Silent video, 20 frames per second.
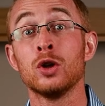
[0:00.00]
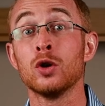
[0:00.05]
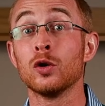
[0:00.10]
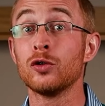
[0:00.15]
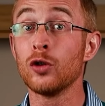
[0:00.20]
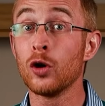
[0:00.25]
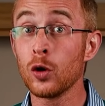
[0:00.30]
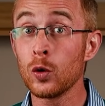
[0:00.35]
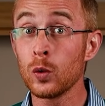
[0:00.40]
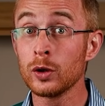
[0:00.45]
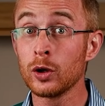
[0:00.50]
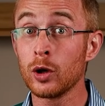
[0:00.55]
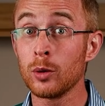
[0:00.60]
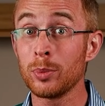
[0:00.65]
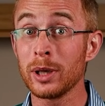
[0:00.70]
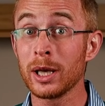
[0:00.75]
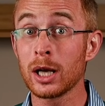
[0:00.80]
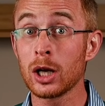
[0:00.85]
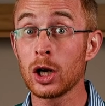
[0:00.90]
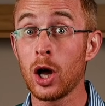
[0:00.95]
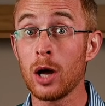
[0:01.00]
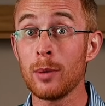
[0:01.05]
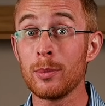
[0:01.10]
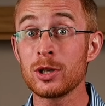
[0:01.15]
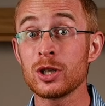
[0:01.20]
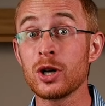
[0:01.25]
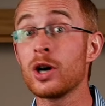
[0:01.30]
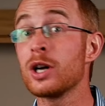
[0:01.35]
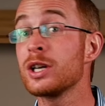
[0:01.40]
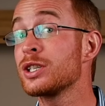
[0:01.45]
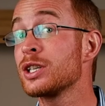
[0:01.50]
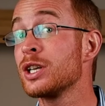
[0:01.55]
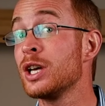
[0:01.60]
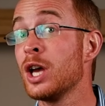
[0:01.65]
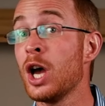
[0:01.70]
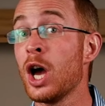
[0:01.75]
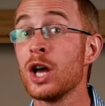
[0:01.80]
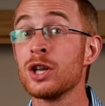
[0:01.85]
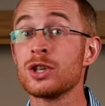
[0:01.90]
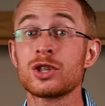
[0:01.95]
Your dog will not be acclimatised
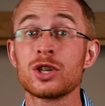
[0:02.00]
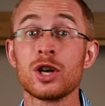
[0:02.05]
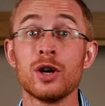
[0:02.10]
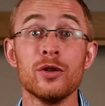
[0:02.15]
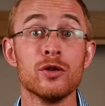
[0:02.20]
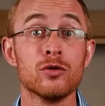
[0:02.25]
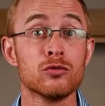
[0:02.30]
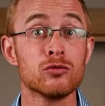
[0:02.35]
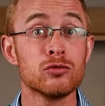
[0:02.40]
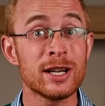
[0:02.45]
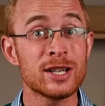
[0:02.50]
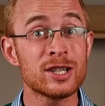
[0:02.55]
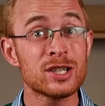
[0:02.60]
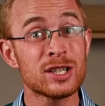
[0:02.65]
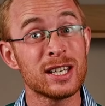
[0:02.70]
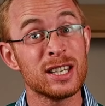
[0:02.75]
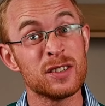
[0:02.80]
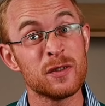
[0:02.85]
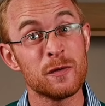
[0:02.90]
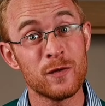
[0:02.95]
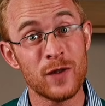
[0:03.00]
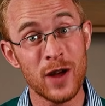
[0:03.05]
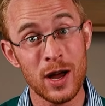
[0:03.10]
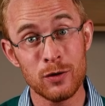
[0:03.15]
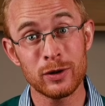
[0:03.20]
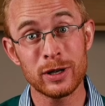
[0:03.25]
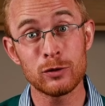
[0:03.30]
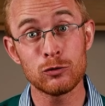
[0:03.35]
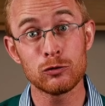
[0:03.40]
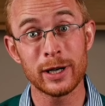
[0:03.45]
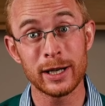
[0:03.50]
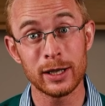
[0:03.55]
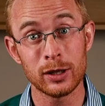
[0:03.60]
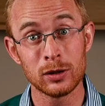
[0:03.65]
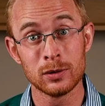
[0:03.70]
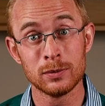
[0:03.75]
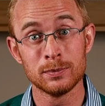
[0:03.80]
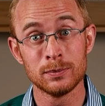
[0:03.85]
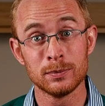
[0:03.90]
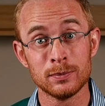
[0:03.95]
and so the risk is very
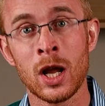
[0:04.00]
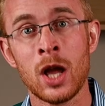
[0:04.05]
real.